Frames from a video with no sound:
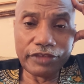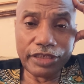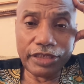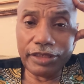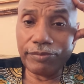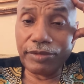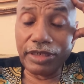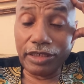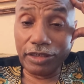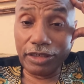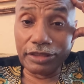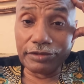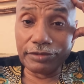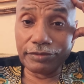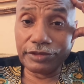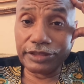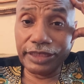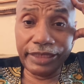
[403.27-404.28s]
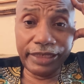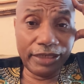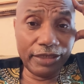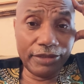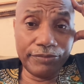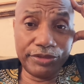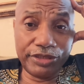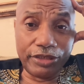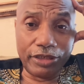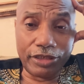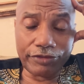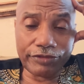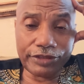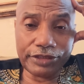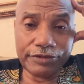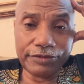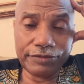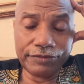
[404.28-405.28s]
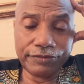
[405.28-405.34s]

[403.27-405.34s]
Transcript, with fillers: in my heart, the LAD artery.